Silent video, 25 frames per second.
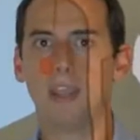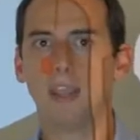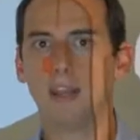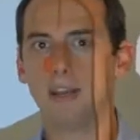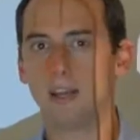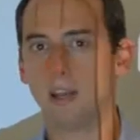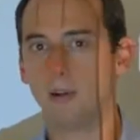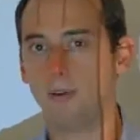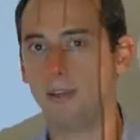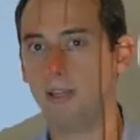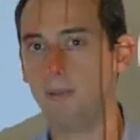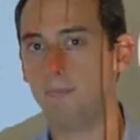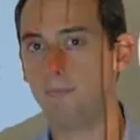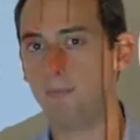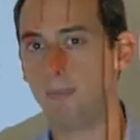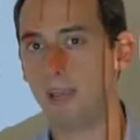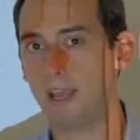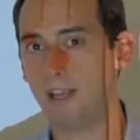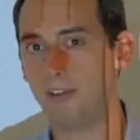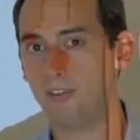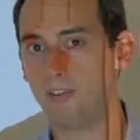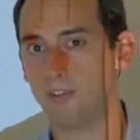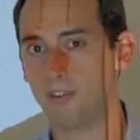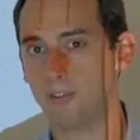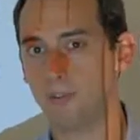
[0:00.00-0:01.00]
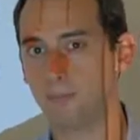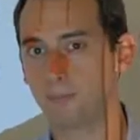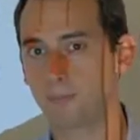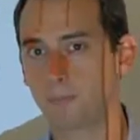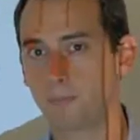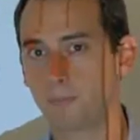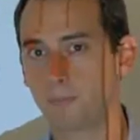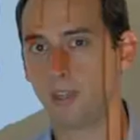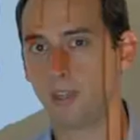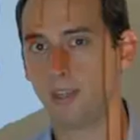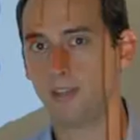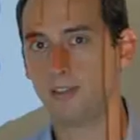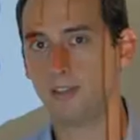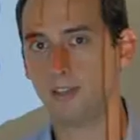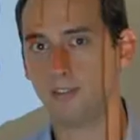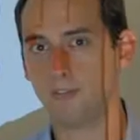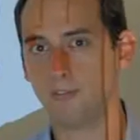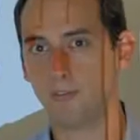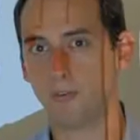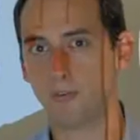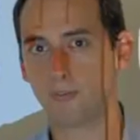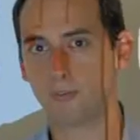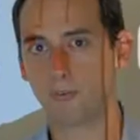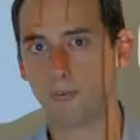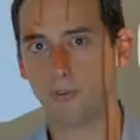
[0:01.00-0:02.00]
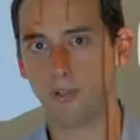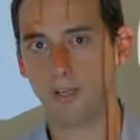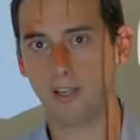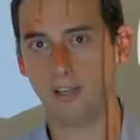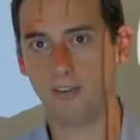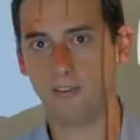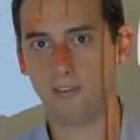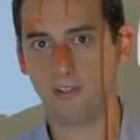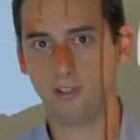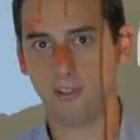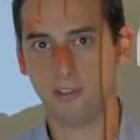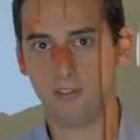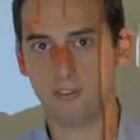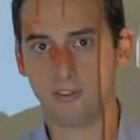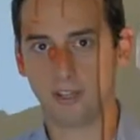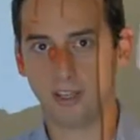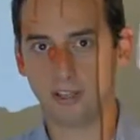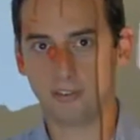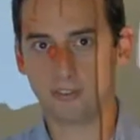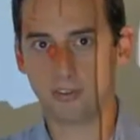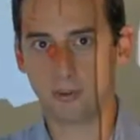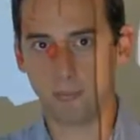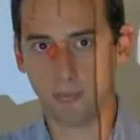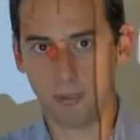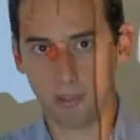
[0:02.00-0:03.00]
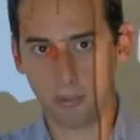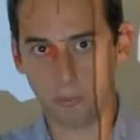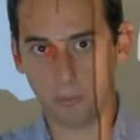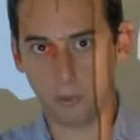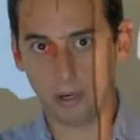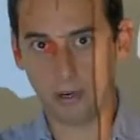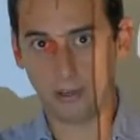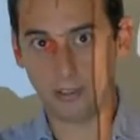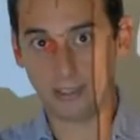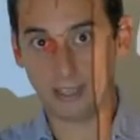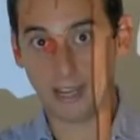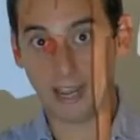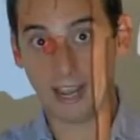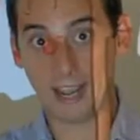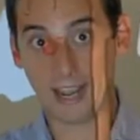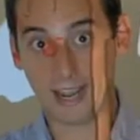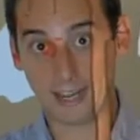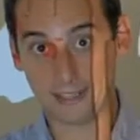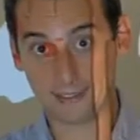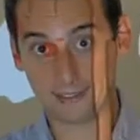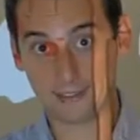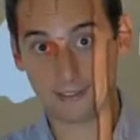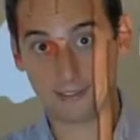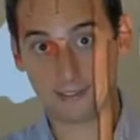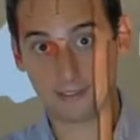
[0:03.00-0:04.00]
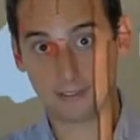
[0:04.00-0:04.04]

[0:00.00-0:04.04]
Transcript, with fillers: Now imagine that phosphorylation is like somebody wearing a hat